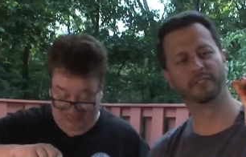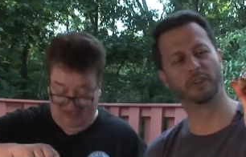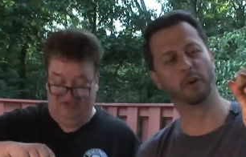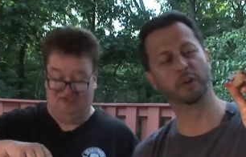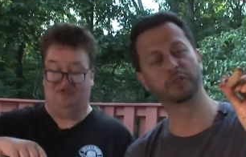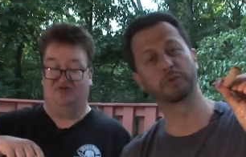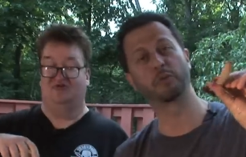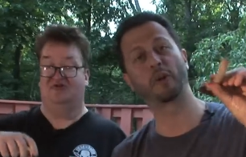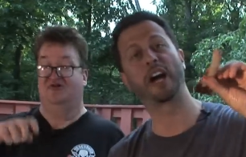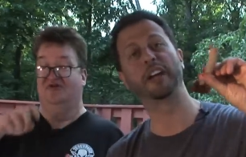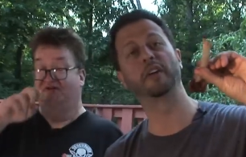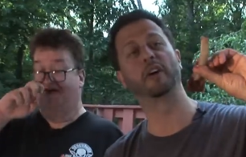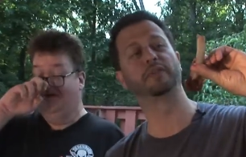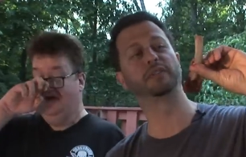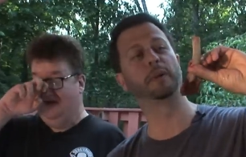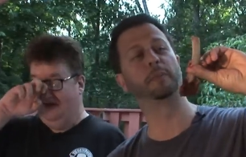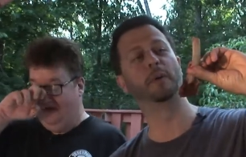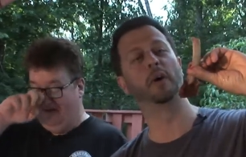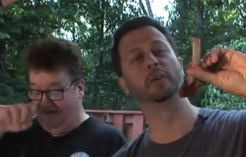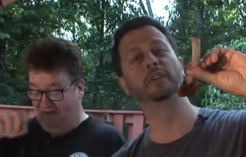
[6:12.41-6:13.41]
Speaker 1: Falls right
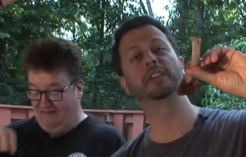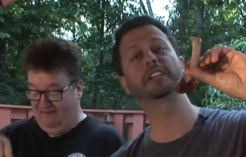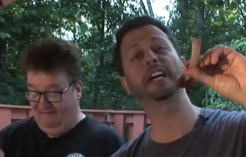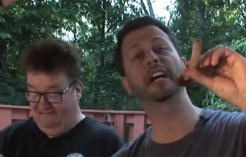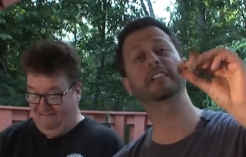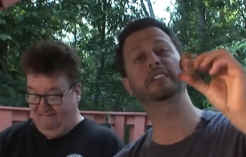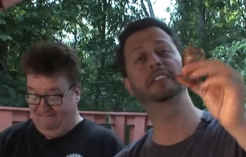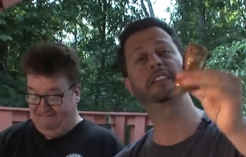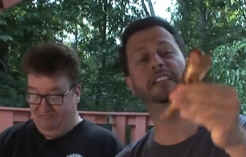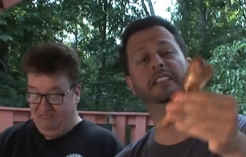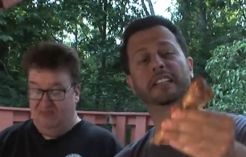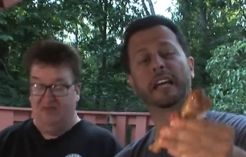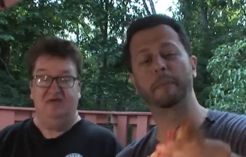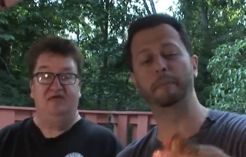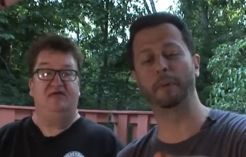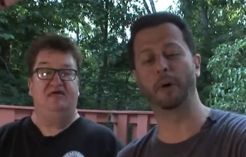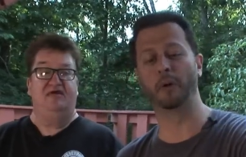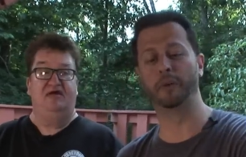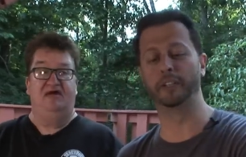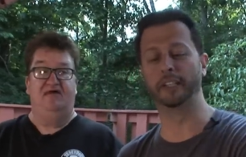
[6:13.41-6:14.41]
off the bone. Look how clean
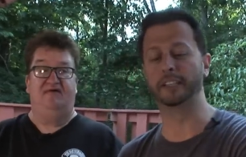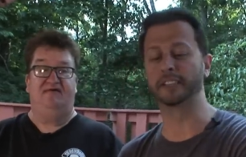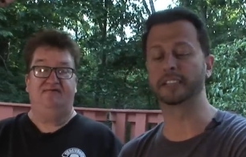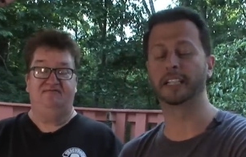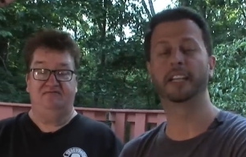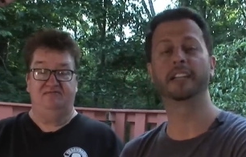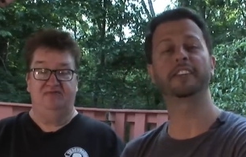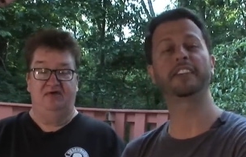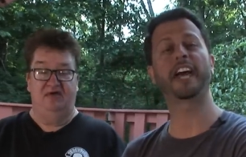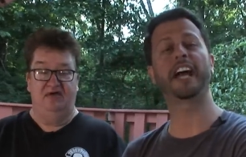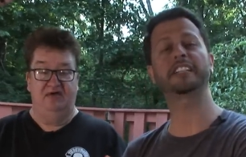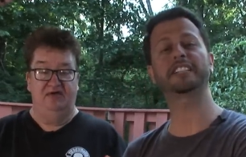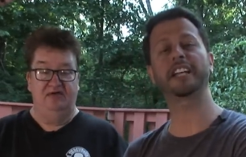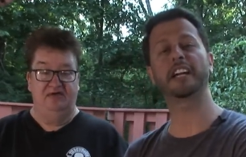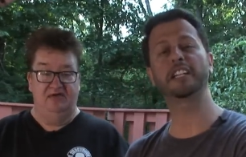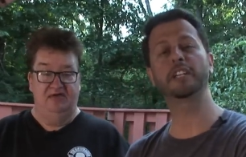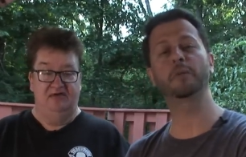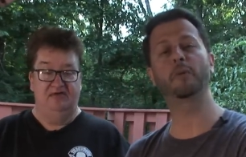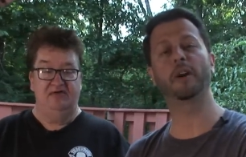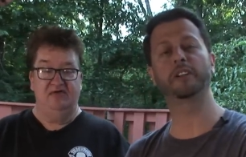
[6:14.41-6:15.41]
that bone is. That's
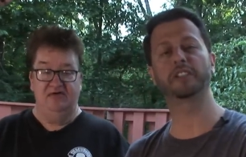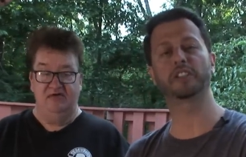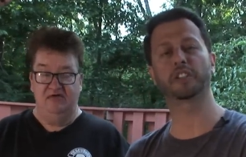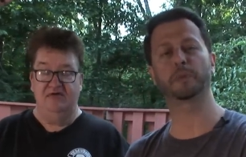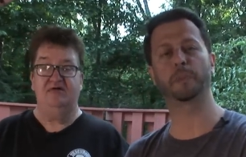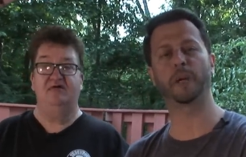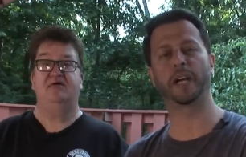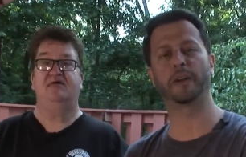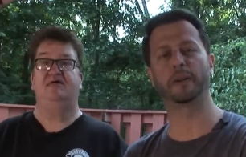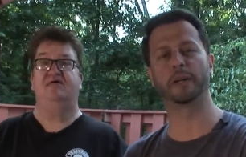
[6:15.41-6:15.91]
how you want your spare